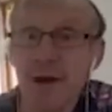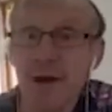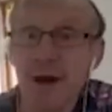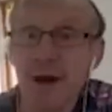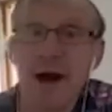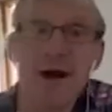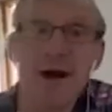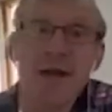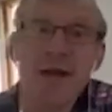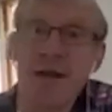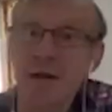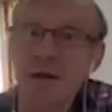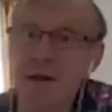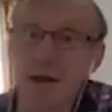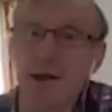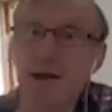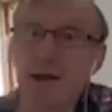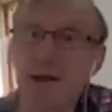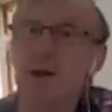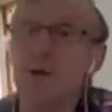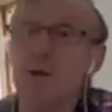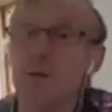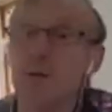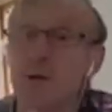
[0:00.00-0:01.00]
And I think they
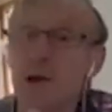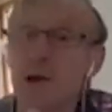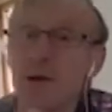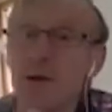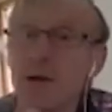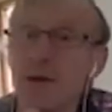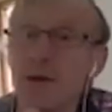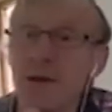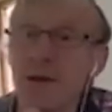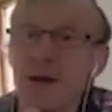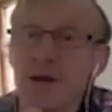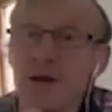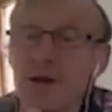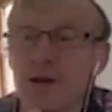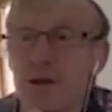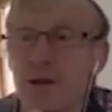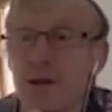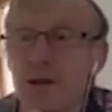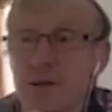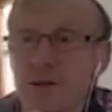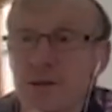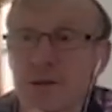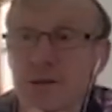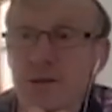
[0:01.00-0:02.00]
lose a lot of that
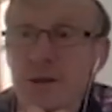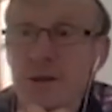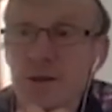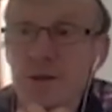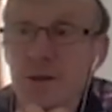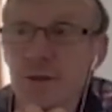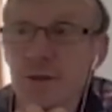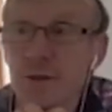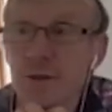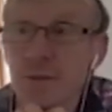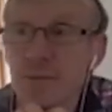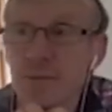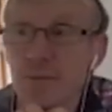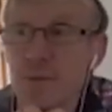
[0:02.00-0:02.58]
chance to